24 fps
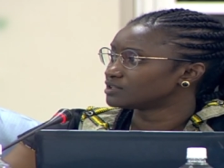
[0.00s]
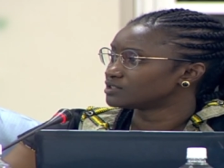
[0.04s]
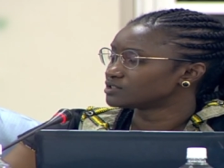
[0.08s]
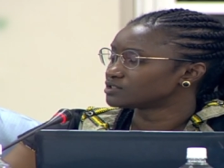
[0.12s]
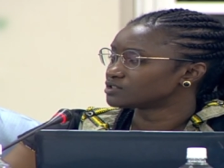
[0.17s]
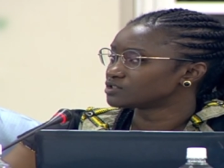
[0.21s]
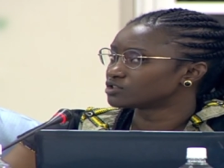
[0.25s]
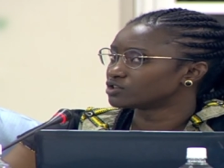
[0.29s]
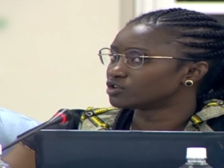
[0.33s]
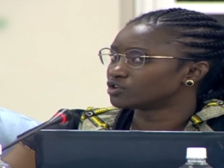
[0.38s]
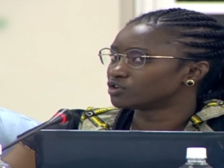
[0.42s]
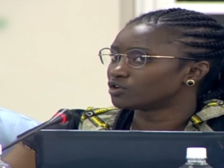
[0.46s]

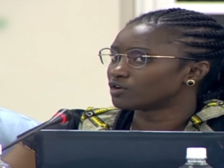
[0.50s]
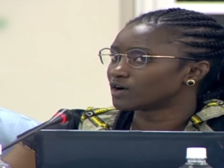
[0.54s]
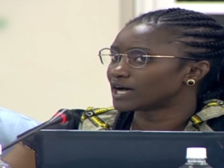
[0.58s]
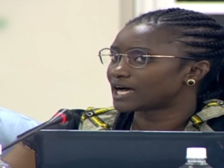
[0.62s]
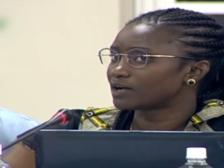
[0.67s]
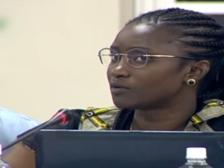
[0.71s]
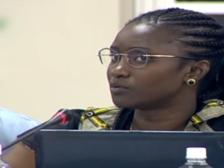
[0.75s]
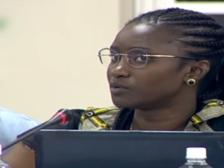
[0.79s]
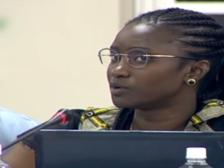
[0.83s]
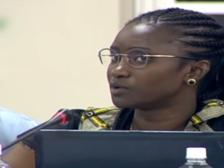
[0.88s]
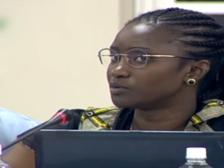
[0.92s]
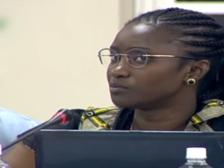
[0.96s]
So
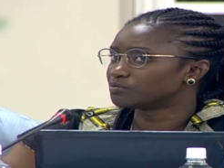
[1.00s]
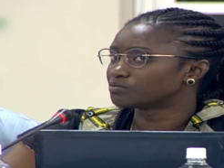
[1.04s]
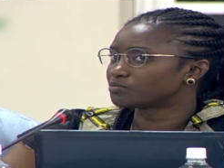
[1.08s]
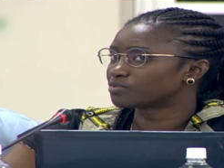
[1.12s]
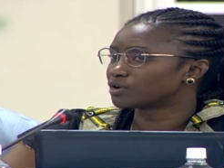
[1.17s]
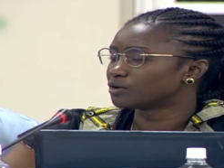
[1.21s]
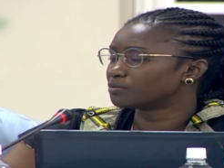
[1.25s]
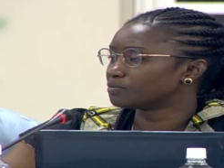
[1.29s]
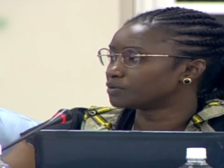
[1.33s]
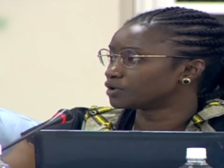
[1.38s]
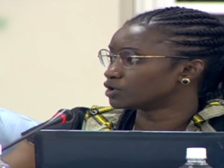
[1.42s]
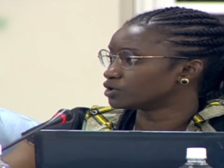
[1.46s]
I would
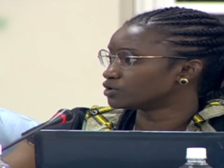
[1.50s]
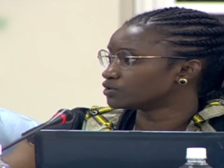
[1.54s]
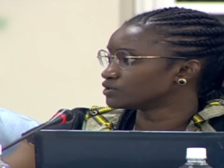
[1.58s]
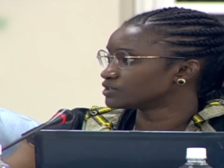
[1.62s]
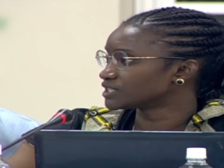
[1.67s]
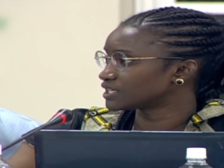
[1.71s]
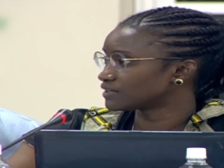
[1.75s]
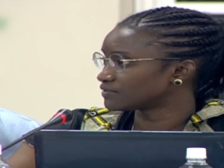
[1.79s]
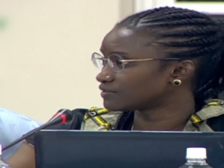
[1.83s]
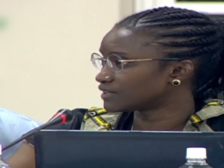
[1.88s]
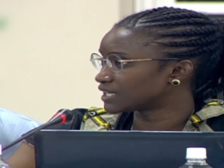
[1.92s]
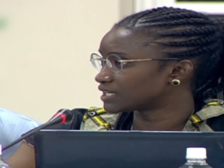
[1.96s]
propose,
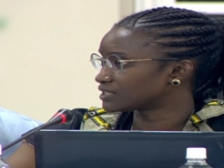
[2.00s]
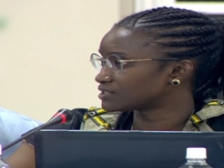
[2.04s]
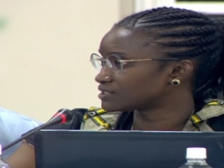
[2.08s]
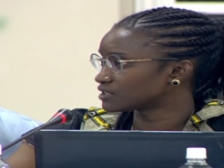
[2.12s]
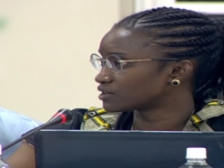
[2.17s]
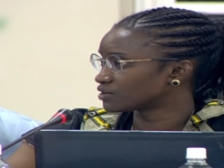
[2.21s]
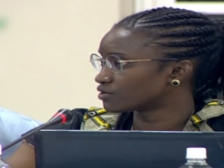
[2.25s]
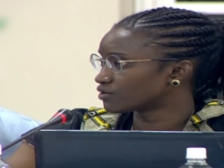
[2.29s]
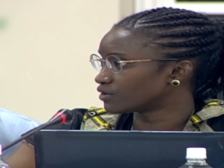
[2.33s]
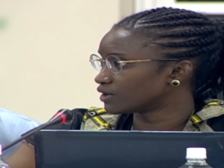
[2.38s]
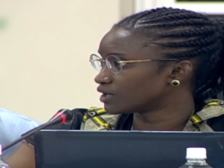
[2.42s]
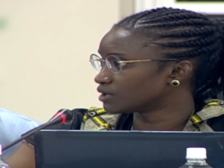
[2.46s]
if that's
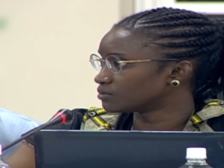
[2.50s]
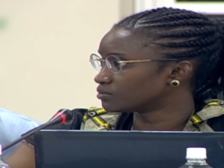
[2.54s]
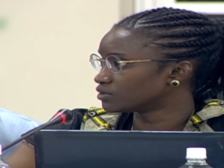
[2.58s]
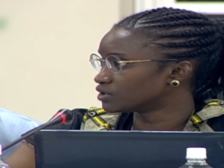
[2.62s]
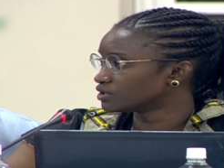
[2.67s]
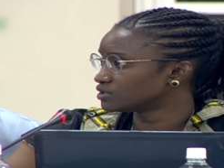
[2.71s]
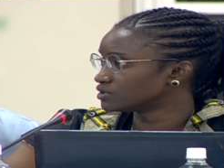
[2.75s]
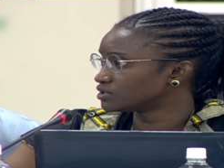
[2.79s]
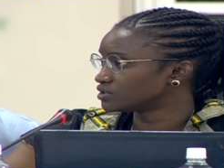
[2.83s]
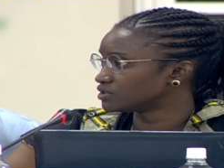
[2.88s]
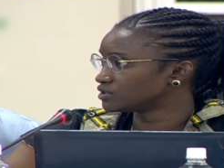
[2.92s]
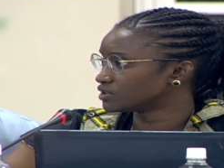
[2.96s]

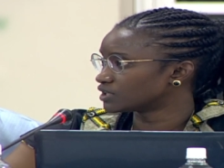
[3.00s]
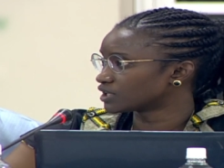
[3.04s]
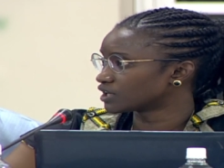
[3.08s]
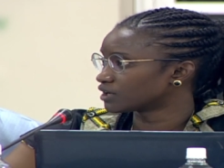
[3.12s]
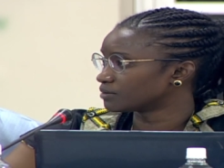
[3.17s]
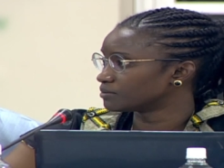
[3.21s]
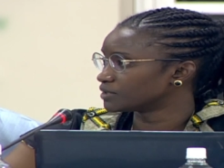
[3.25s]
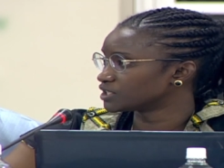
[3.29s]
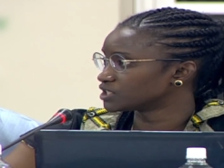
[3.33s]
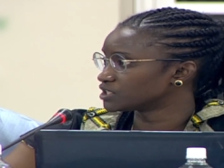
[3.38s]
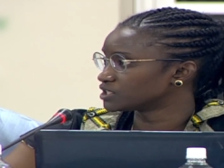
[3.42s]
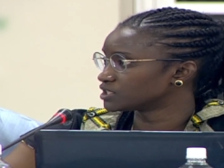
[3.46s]
agreeable to the
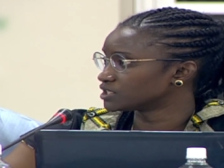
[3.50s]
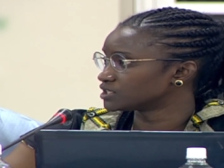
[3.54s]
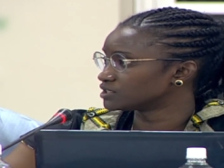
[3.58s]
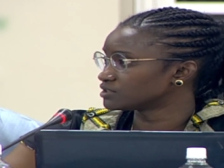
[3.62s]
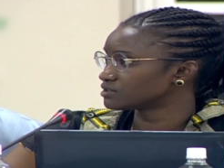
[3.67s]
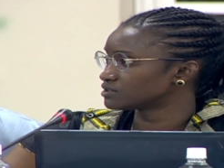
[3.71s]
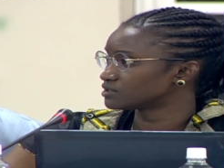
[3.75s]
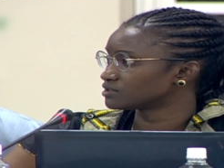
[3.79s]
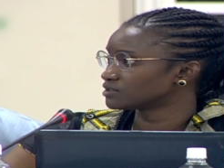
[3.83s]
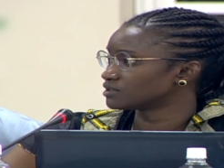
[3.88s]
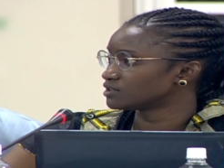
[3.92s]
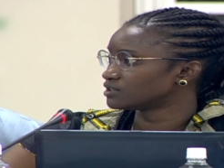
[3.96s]

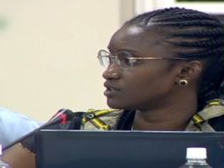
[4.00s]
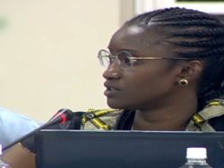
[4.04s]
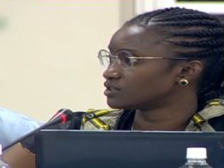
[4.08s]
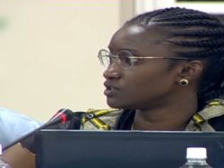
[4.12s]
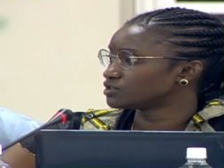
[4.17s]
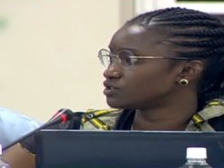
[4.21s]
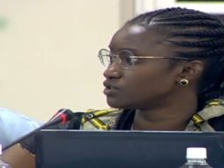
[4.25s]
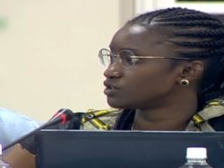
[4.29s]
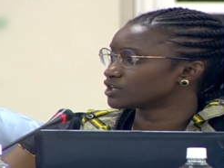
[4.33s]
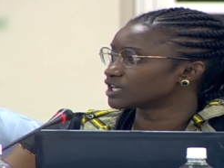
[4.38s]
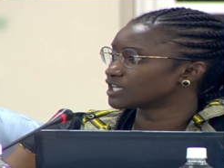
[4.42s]
commissioners, to